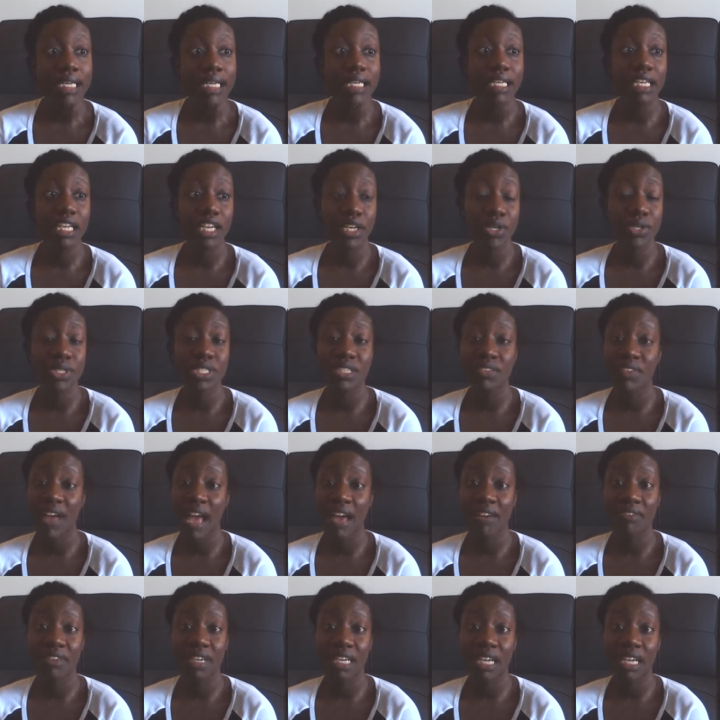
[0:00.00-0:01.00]
years of
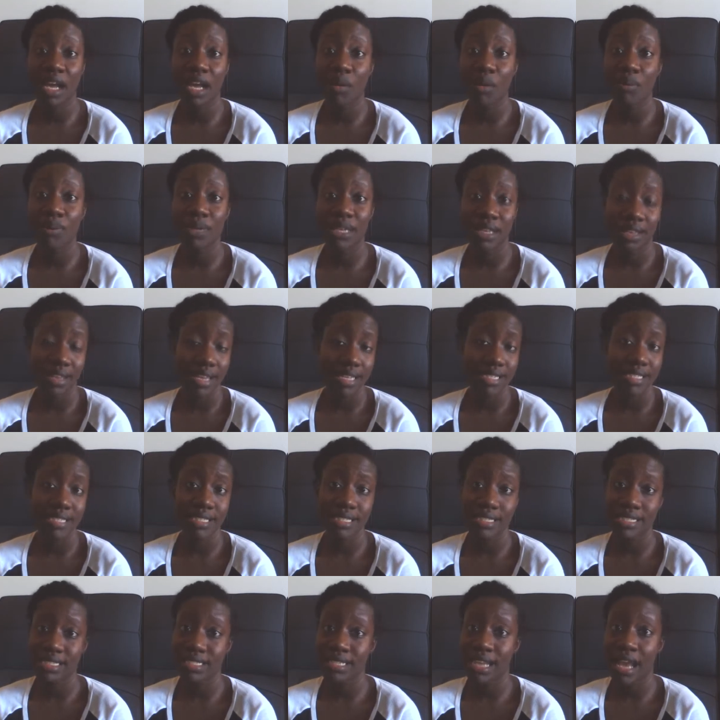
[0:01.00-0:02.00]
having an LPN
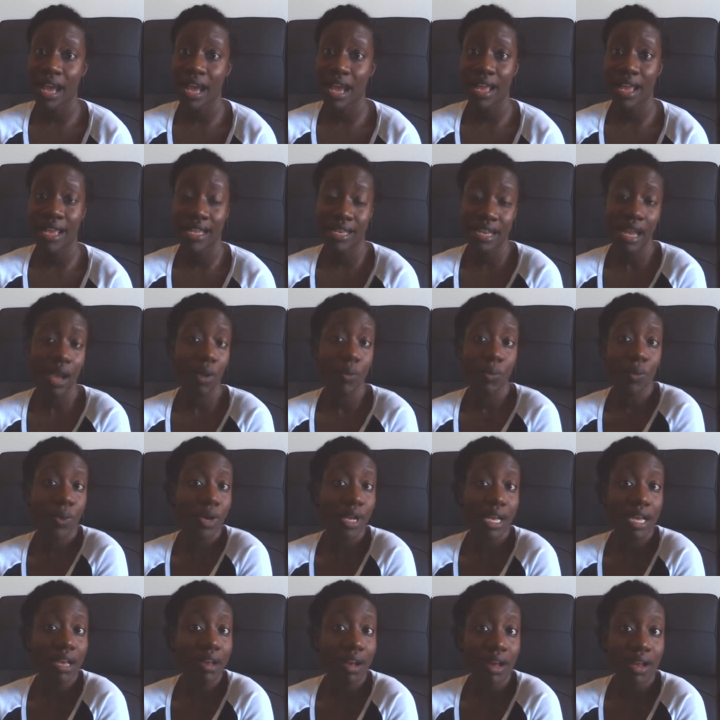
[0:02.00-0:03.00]
license and not
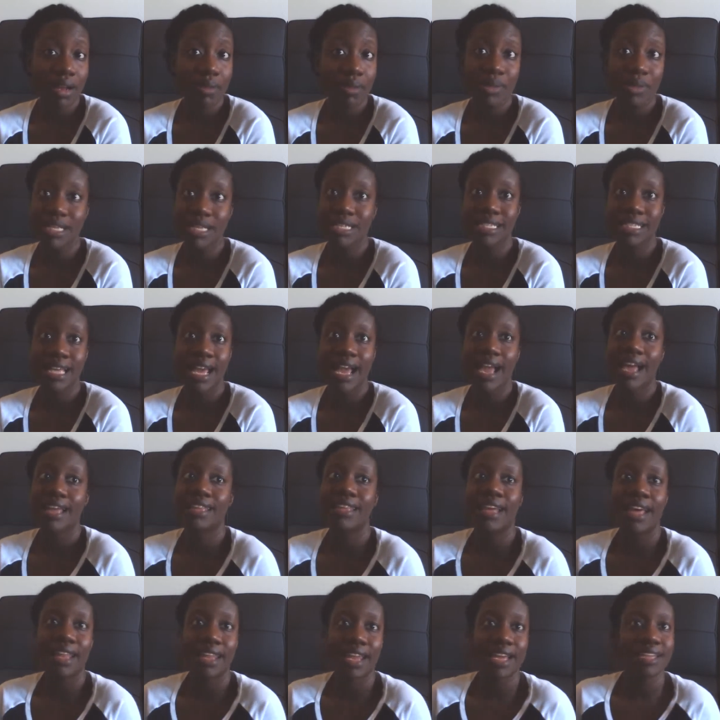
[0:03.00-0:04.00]
working on it, because I had
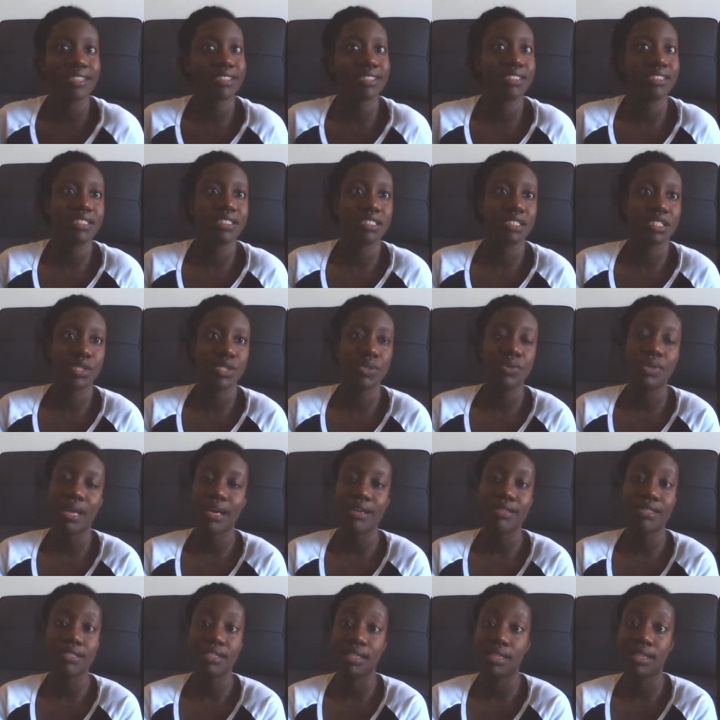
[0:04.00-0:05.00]
that license since
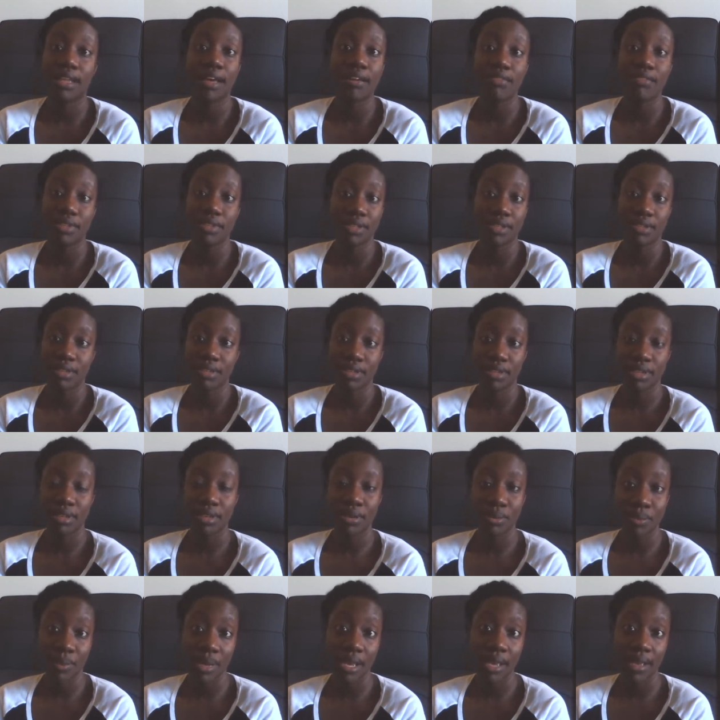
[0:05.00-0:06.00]
2011,
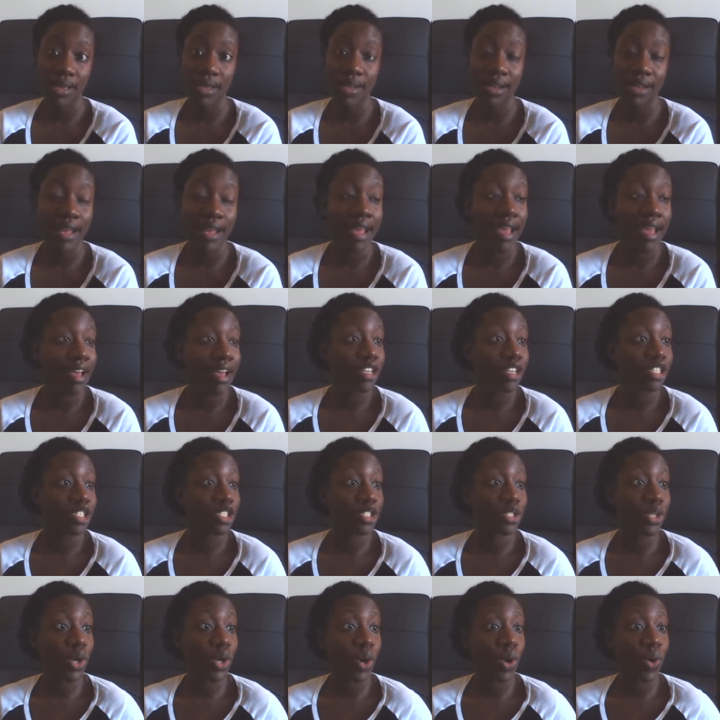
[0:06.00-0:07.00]
right?
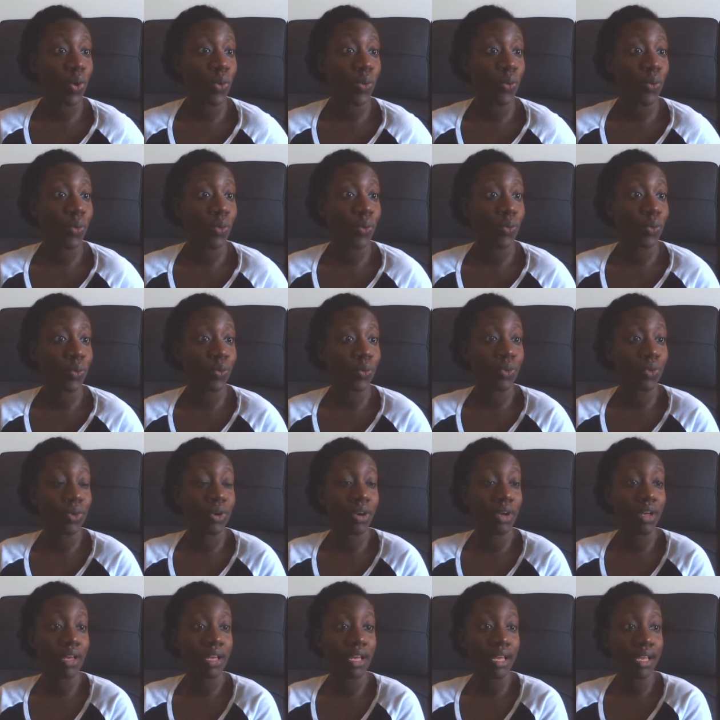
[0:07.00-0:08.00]
So
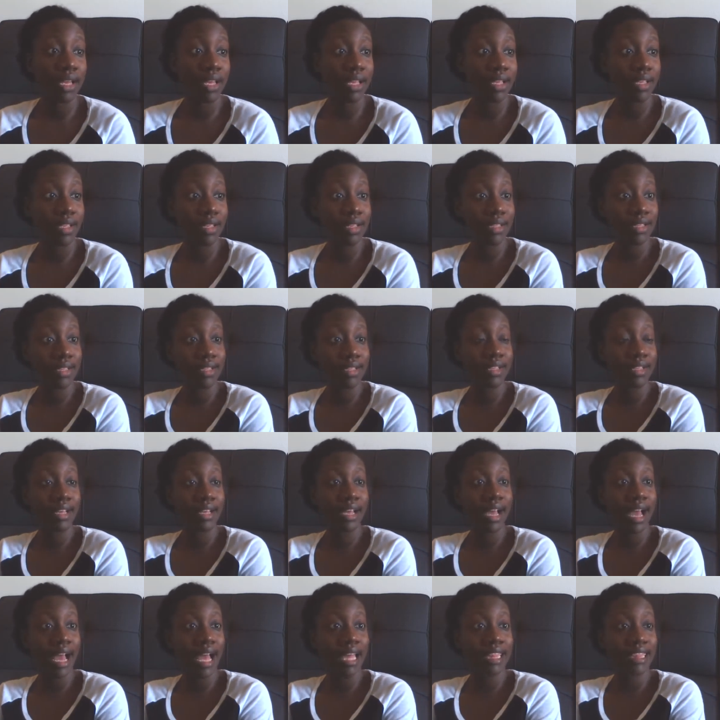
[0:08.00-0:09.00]

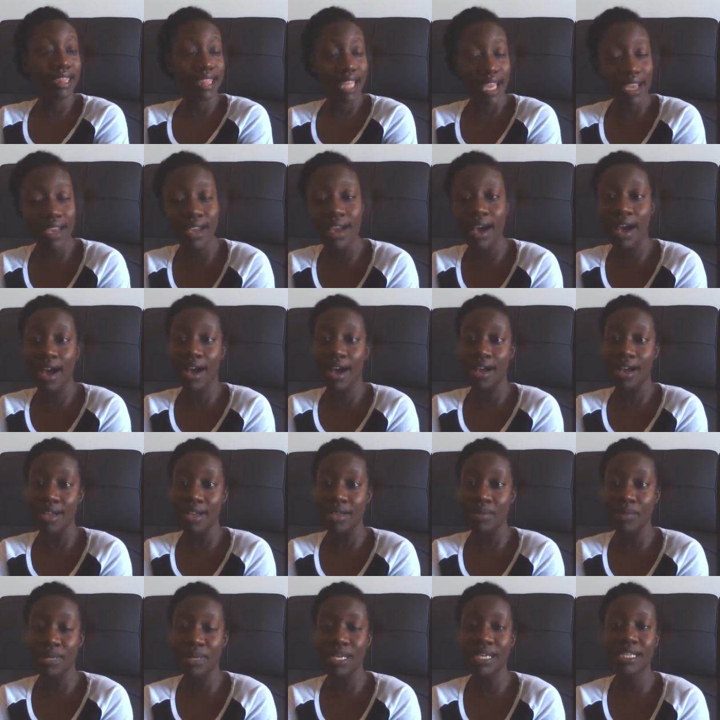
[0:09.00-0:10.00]
I thank
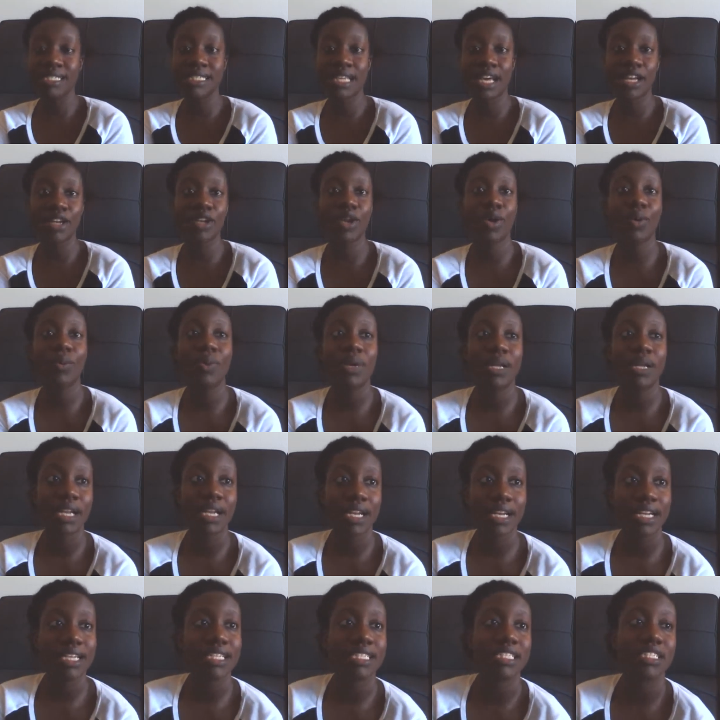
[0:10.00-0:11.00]
God, because I know what
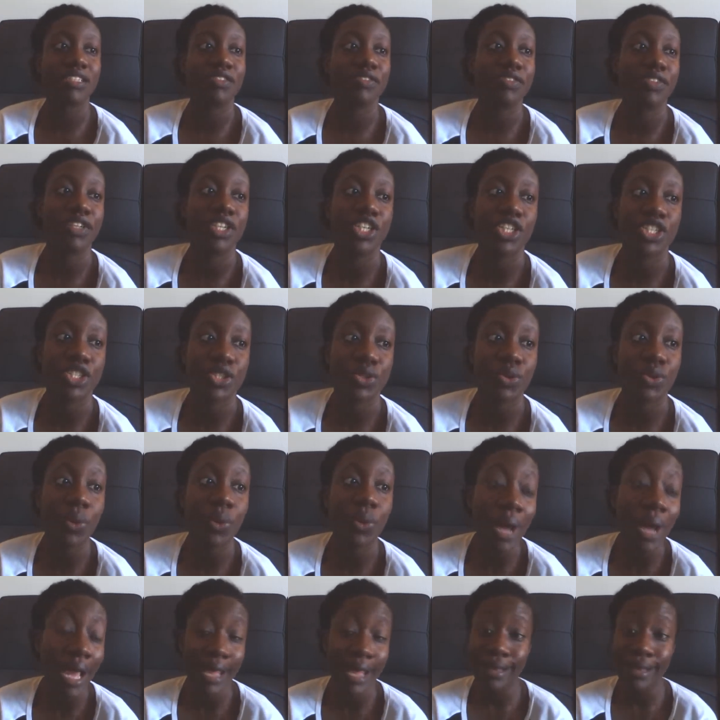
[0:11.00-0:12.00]
it is to finish
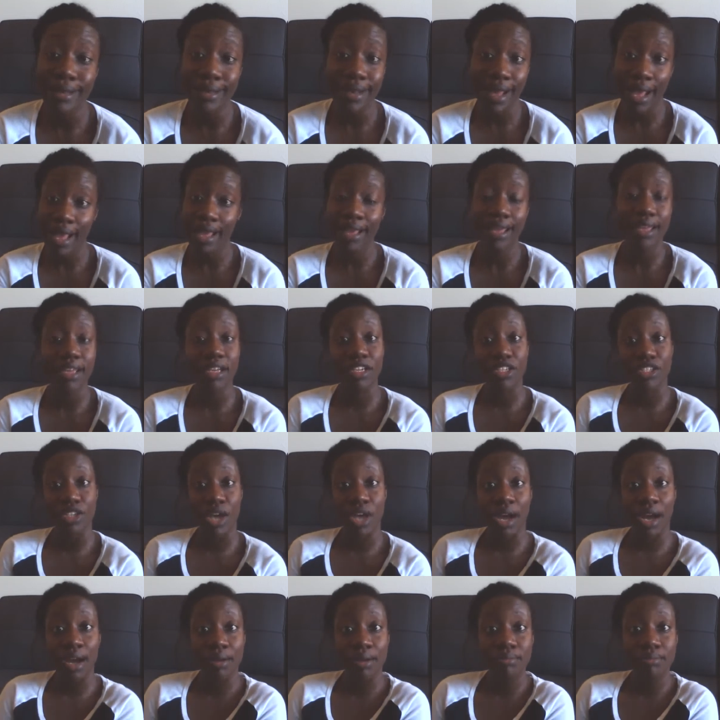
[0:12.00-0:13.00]
school and not get a
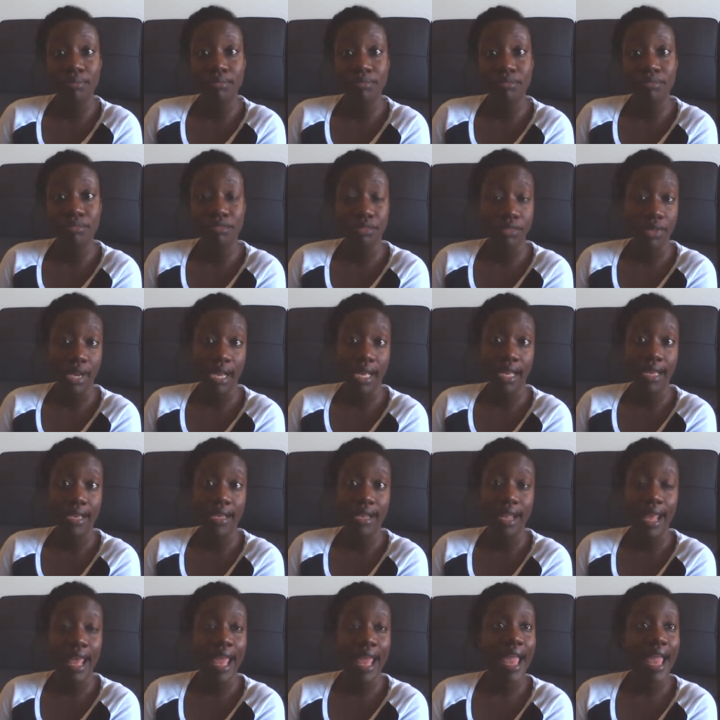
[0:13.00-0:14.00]
job, right?